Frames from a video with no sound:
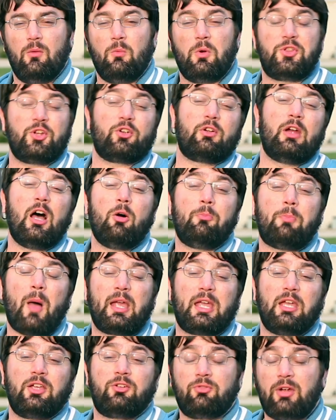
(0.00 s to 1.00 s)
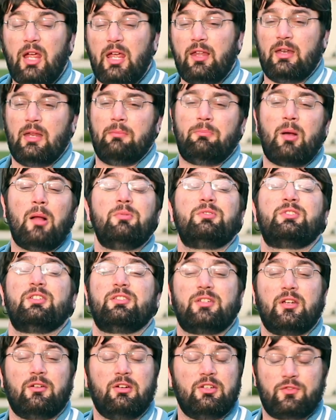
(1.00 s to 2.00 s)
With your help, I can create and publish this
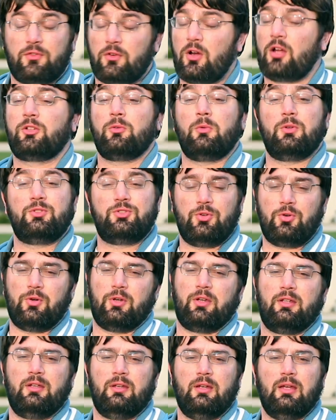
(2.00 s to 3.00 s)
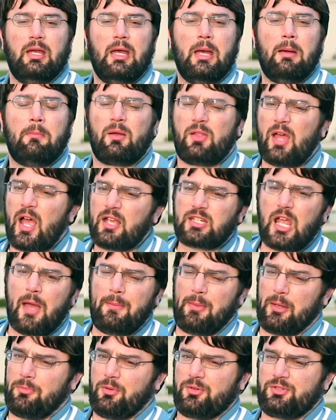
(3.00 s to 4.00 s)
series for all to enjoy. My last
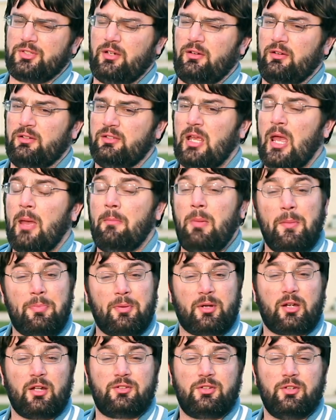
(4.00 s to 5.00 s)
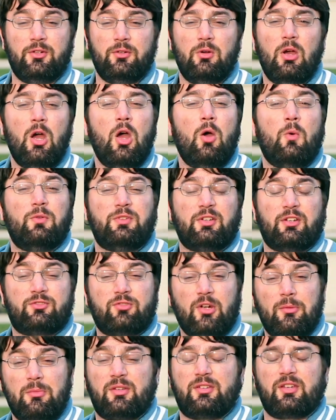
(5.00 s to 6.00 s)
comic book series, PAPERCUT 2, was
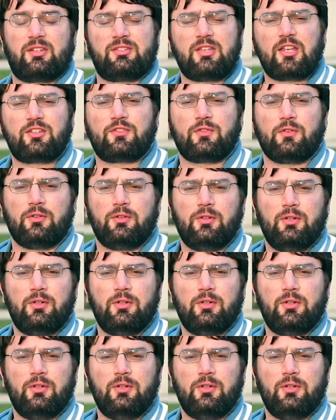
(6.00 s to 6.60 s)
extremely successful.